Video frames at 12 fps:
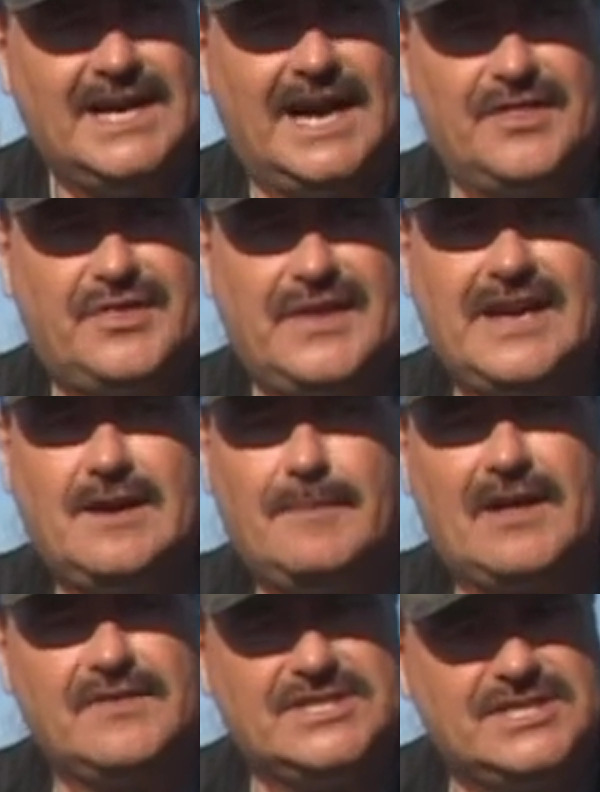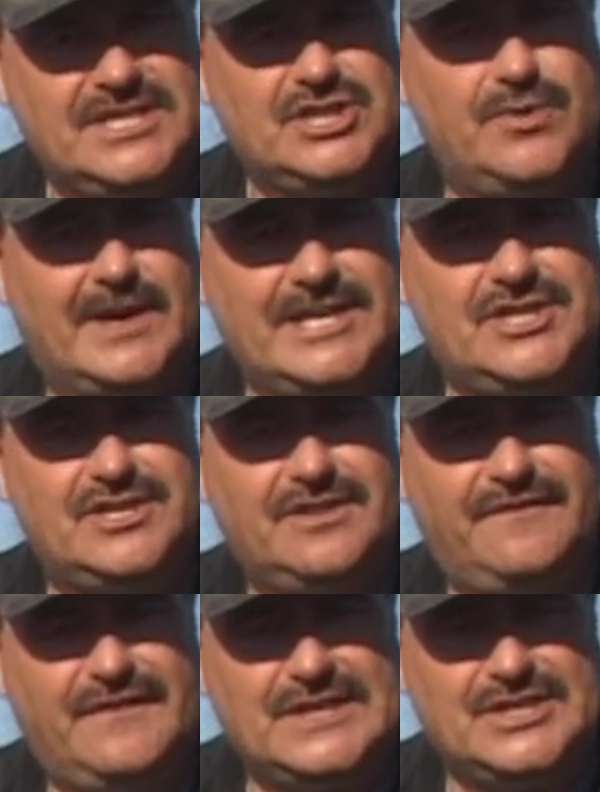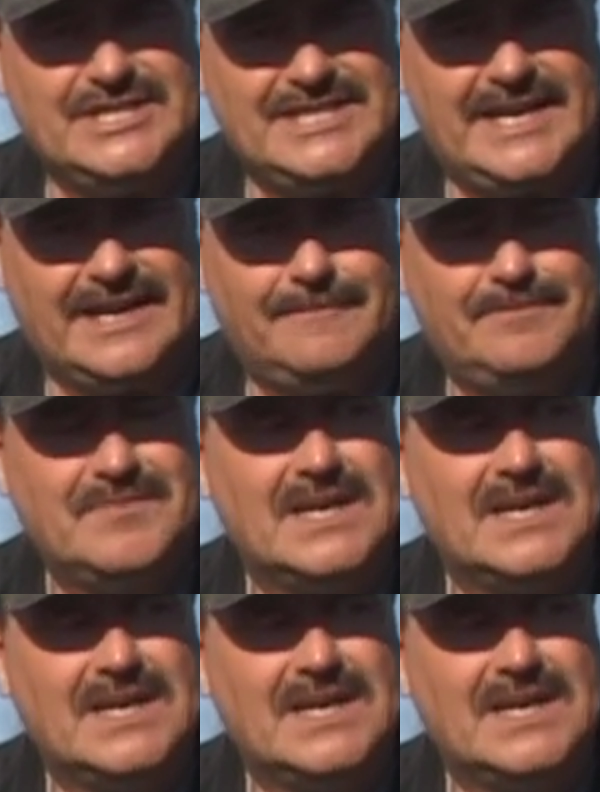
and think about the situation the fish is in.